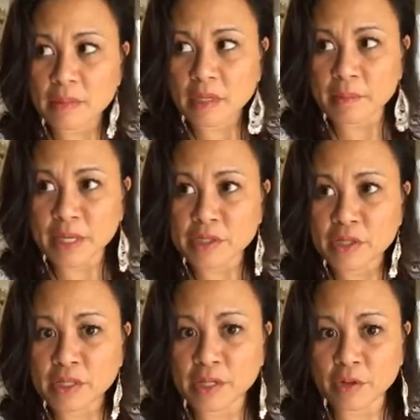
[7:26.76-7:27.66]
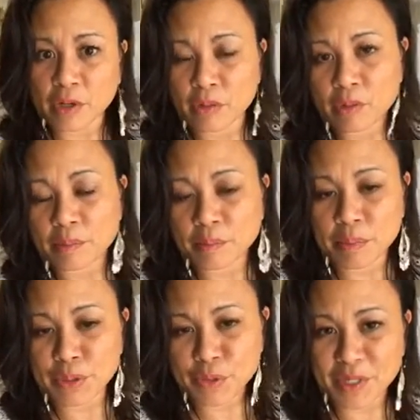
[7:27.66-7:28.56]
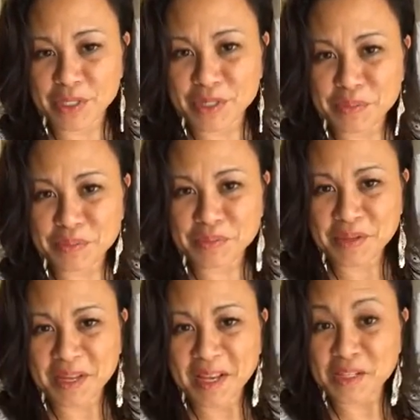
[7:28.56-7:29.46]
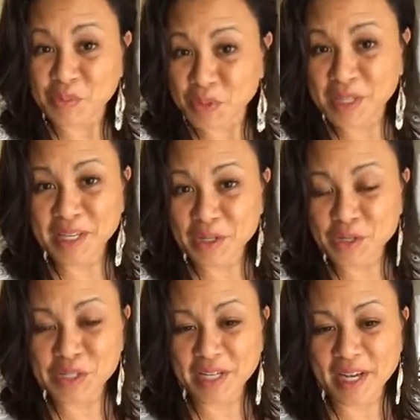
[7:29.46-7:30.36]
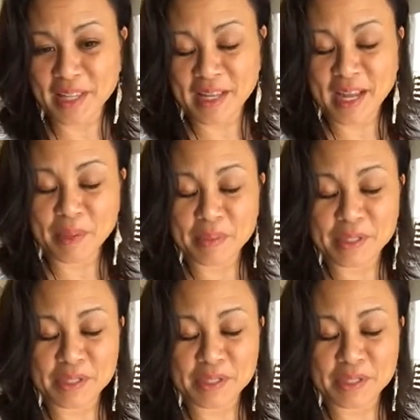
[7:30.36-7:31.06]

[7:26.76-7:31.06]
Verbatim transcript: basically your own miseries it's really interesting how that happens.